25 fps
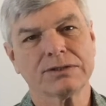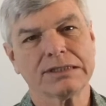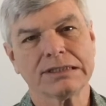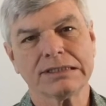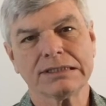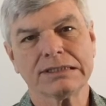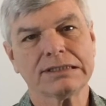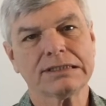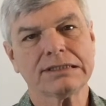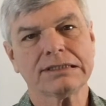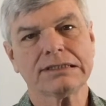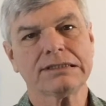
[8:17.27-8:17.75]

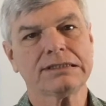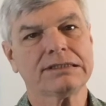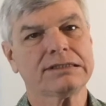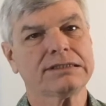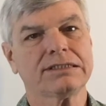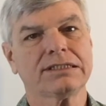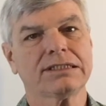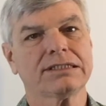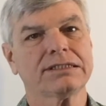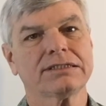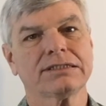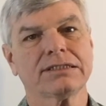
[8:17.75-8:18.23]
This is
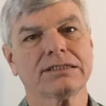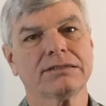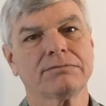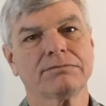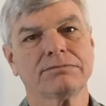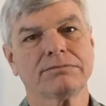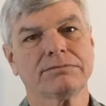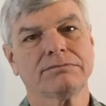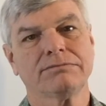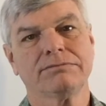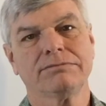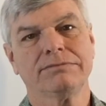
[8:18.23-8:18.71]
just
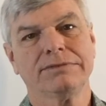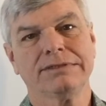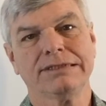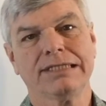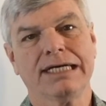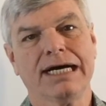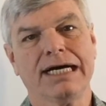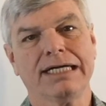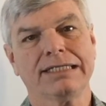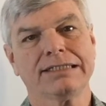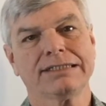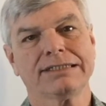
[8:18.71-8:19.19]
some
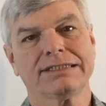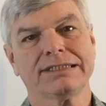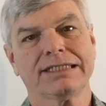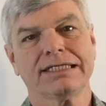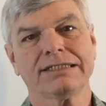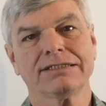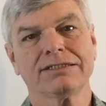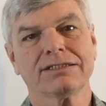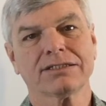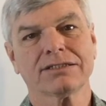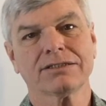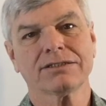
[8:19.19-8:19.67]

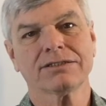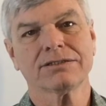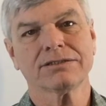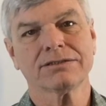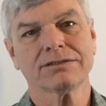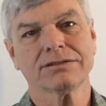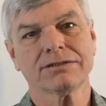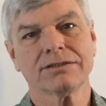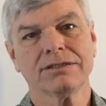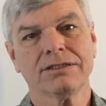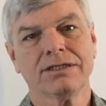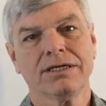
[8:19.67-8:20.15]

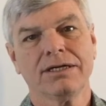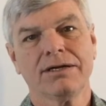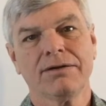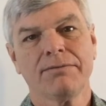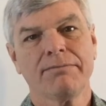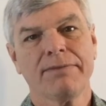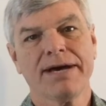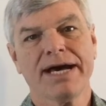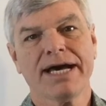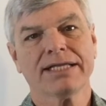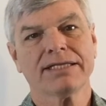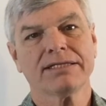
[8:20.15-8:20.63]
nonsensical
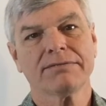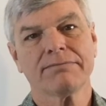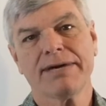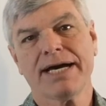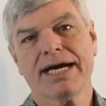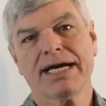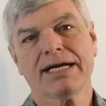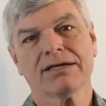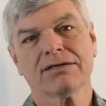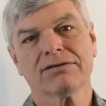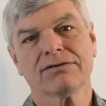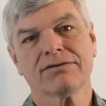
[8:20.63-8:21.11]

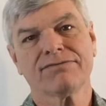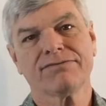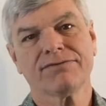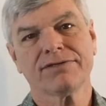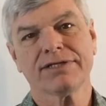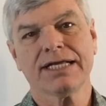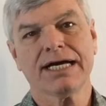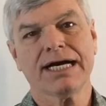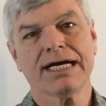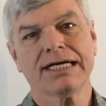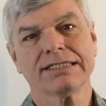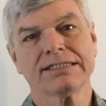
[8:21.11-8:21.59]
mathematical
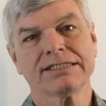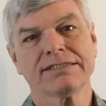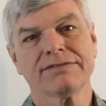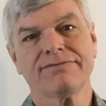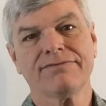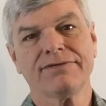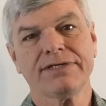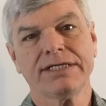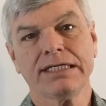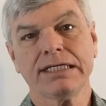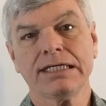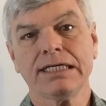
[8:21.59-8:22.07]

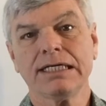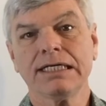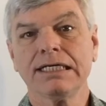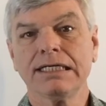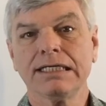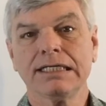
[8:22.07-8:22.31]
philosophy.